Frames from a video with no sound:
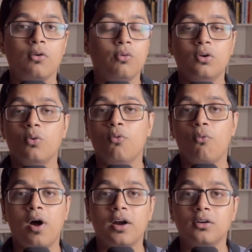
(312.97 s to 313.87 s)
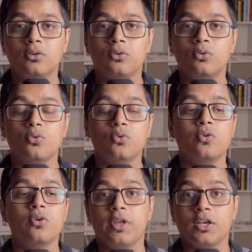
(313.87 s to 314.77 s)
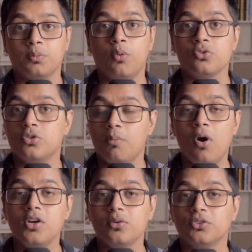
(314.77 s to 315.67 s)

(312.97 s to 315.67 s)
We don't want to expose the module.